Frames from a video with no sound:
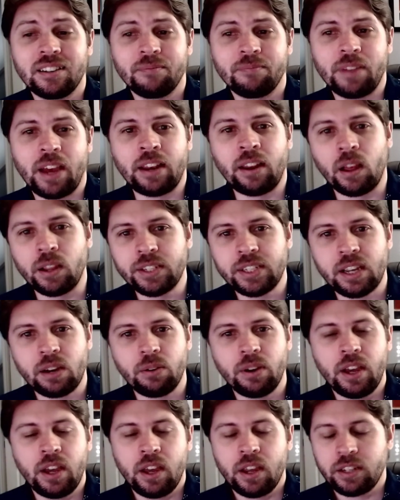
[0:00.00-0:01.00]
And also,
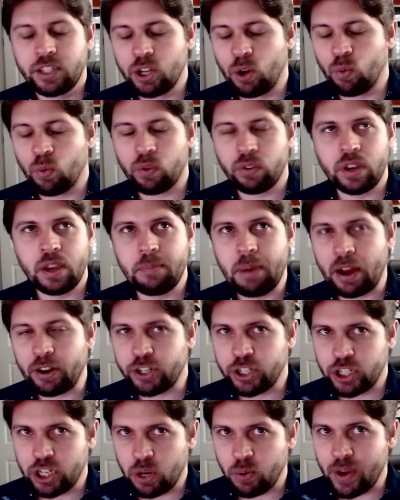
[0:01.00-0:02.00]
don't worry about
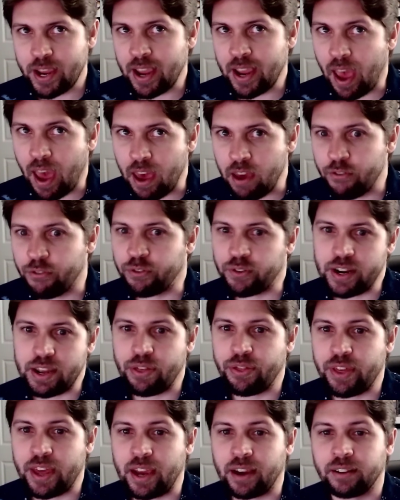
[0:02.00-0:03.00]
showing
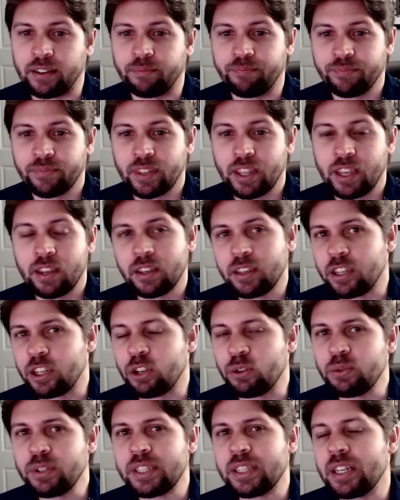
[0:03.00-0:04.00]
everything.
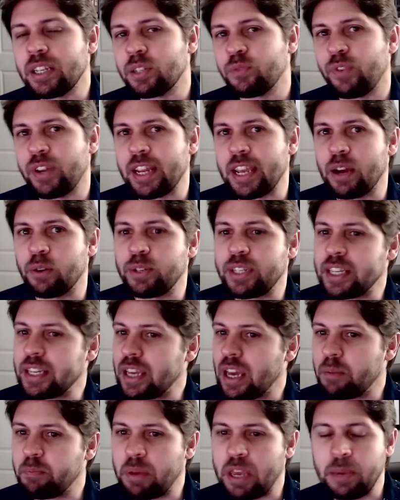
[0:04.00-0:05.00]
Use this video to
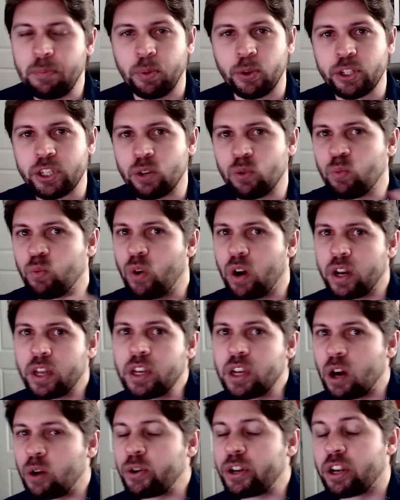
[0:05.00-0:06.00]
get people to want to
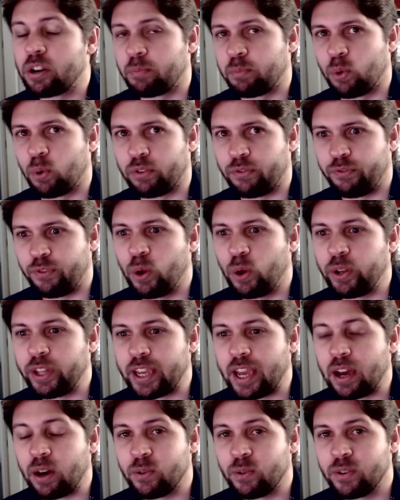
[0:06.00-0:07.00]
go to your portfolio.